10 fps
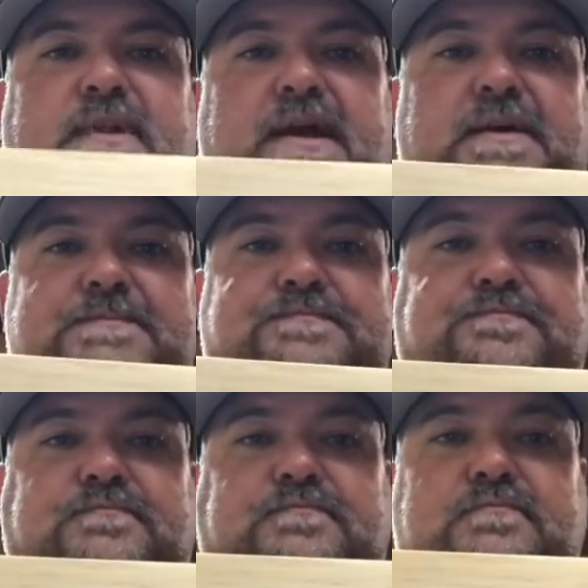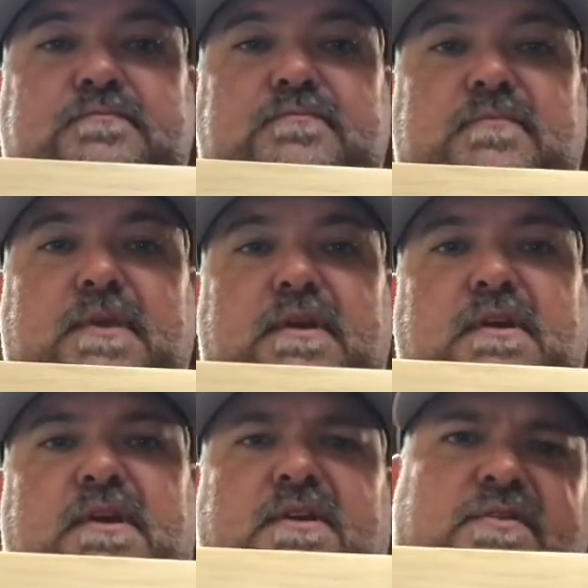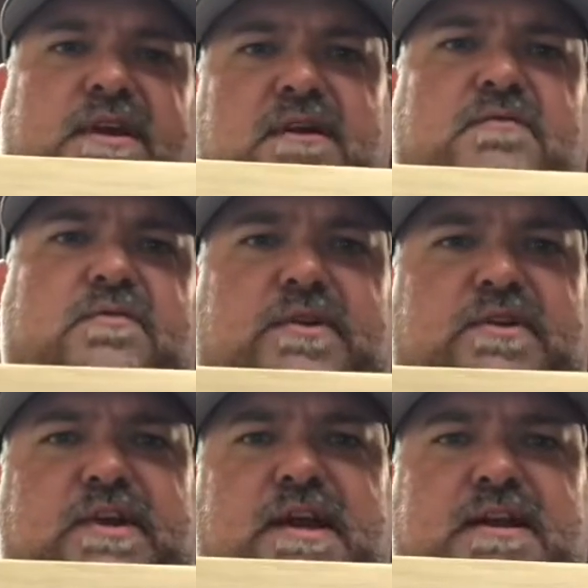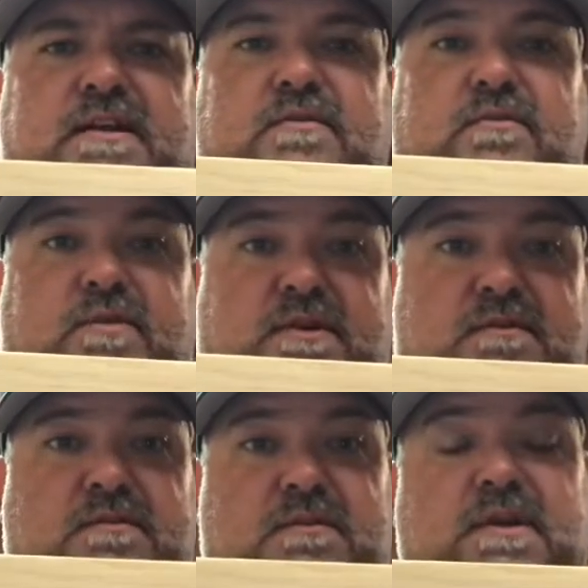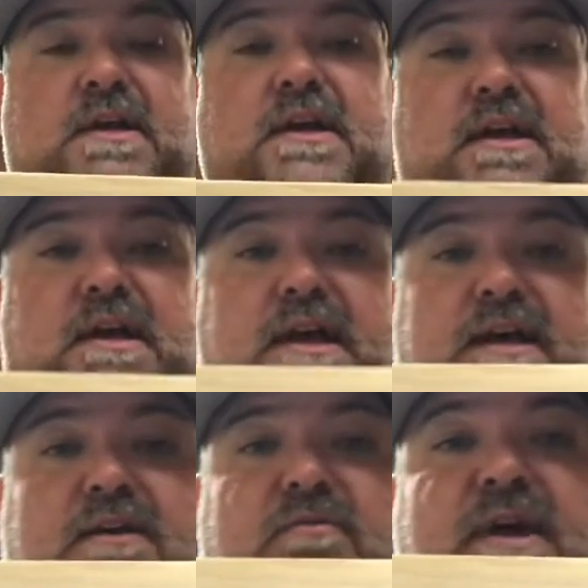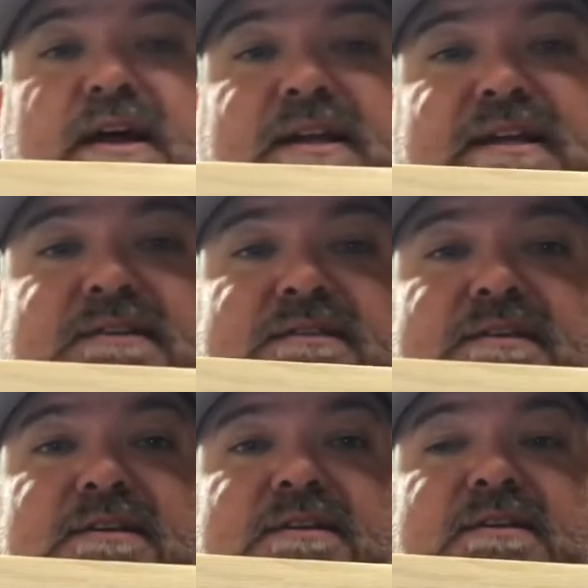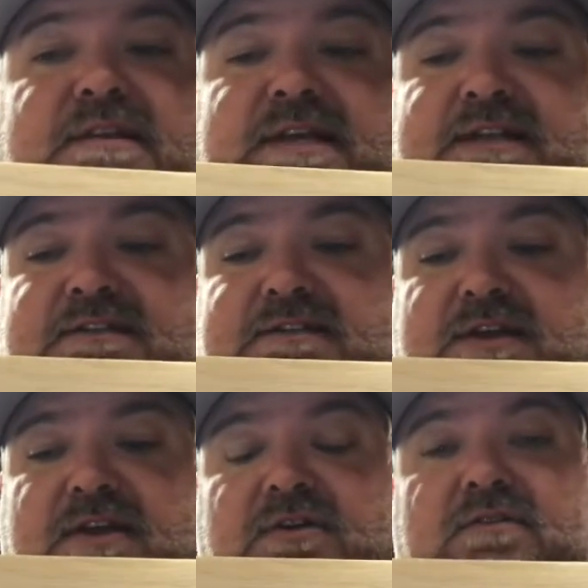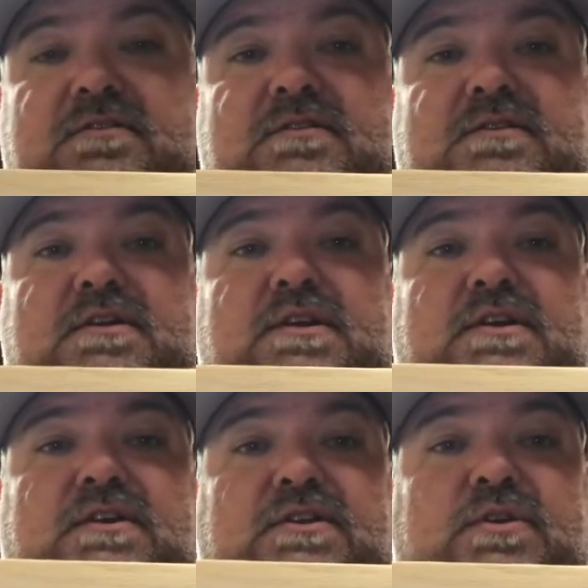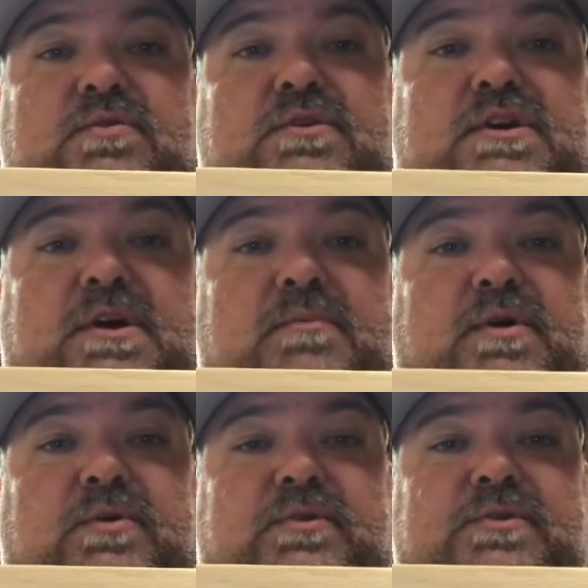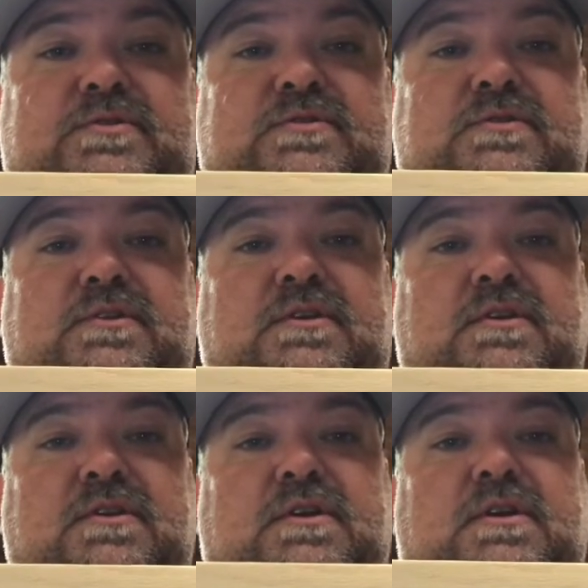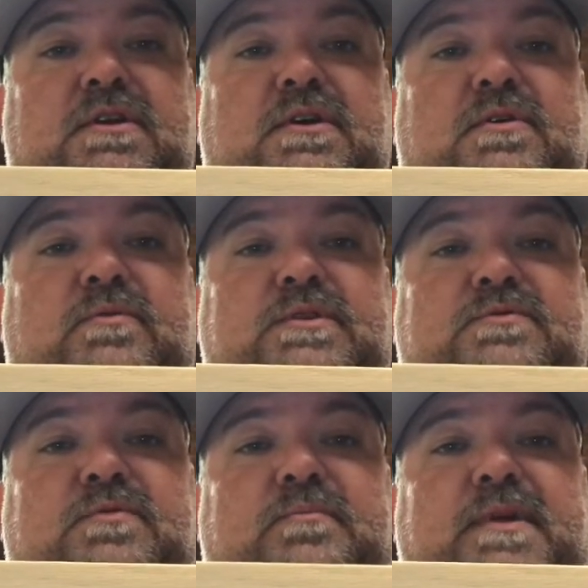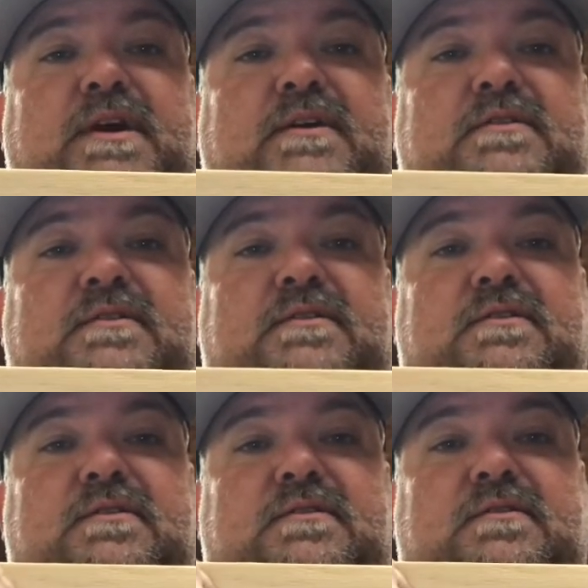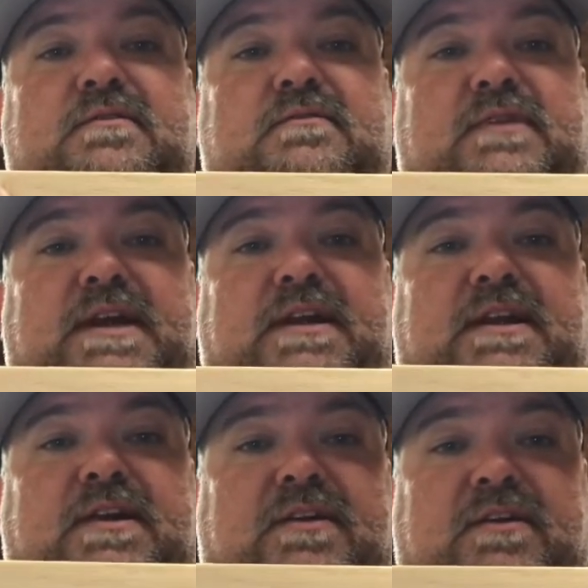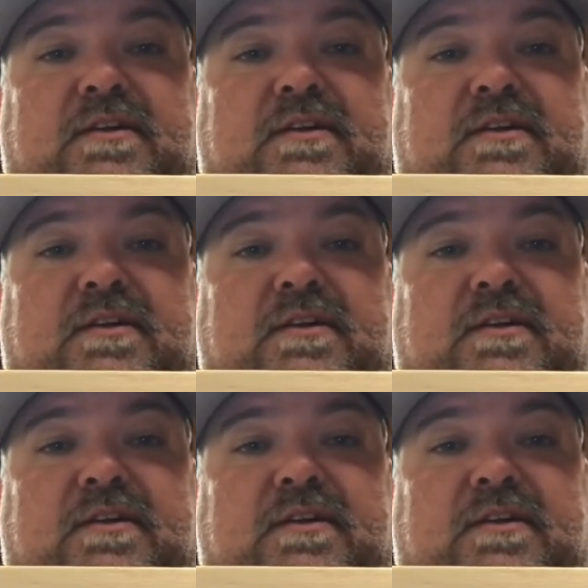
now you think oh well what are you gaining well at O'Reilly's they sell dual cup holders which will mount right here